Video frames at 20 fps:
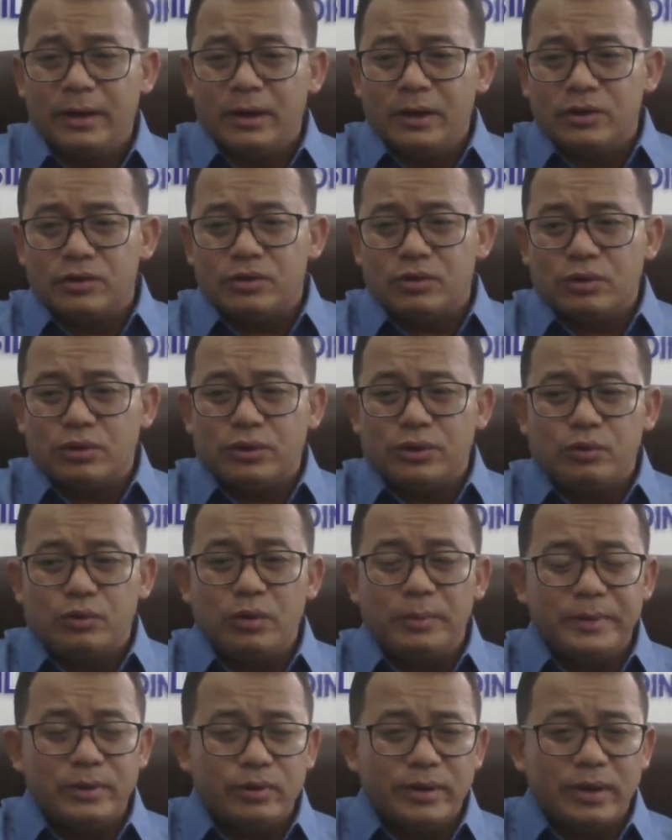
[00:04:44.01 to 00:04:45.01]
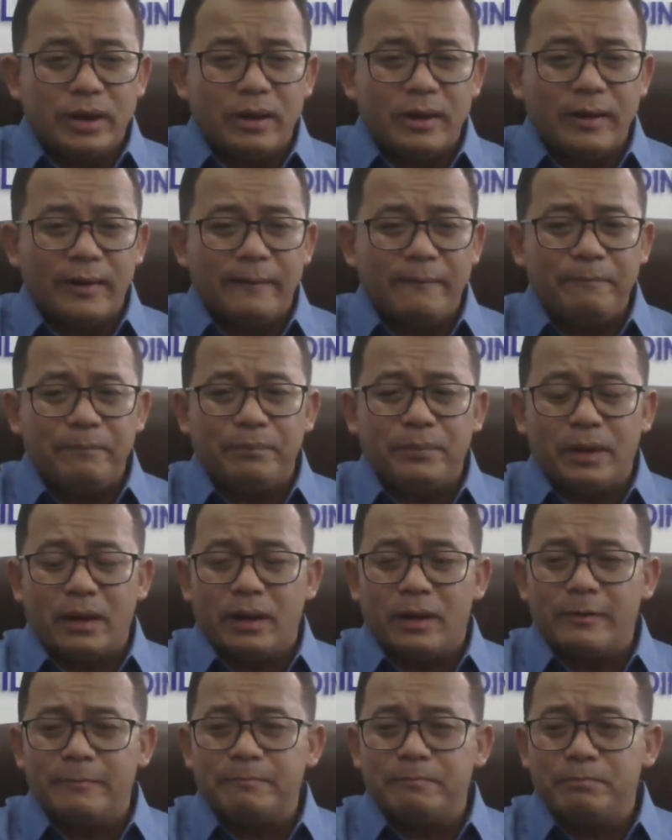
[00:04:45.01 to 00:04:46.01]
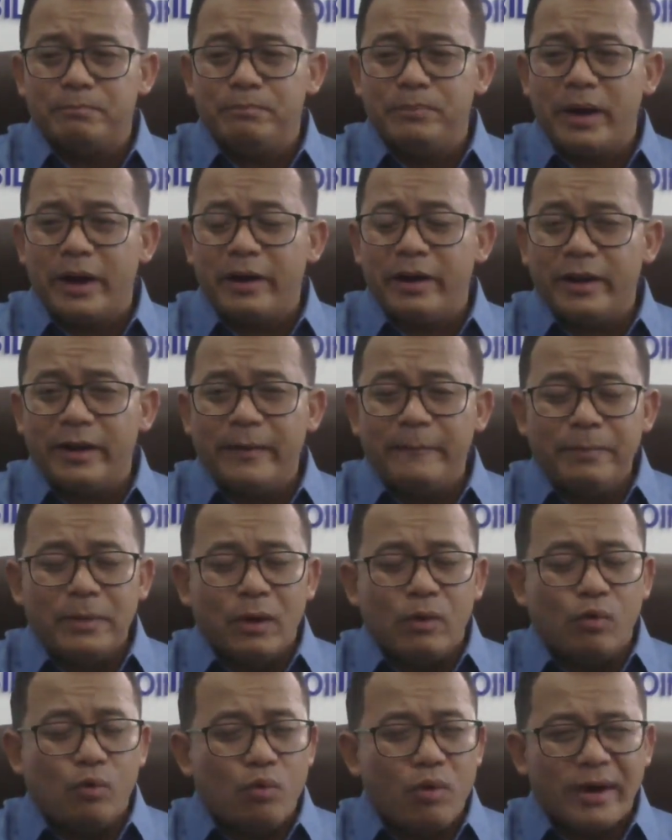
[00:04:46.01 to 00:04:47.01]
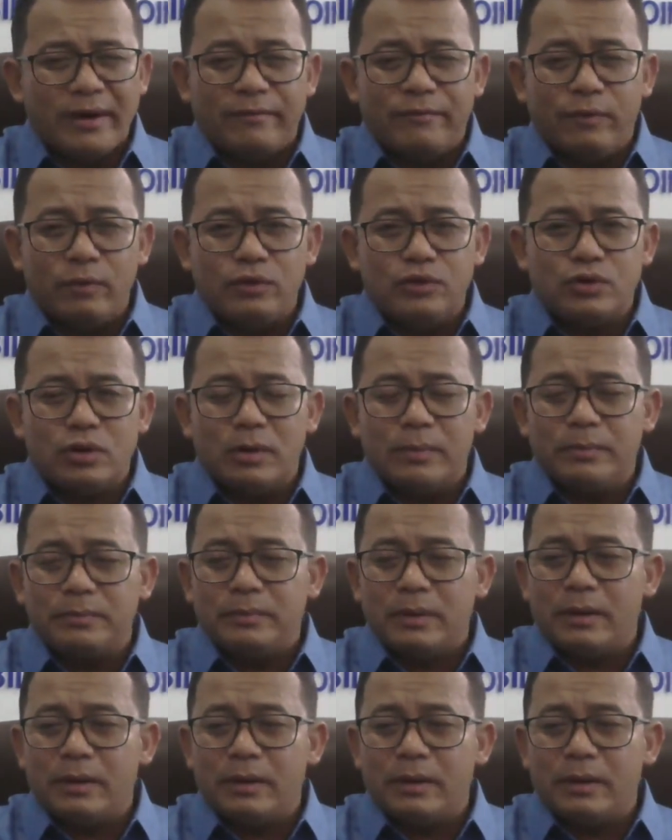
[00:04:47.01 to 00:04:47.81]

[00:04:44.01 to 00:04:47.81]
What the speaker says: So you'll be doing a very wonderful job.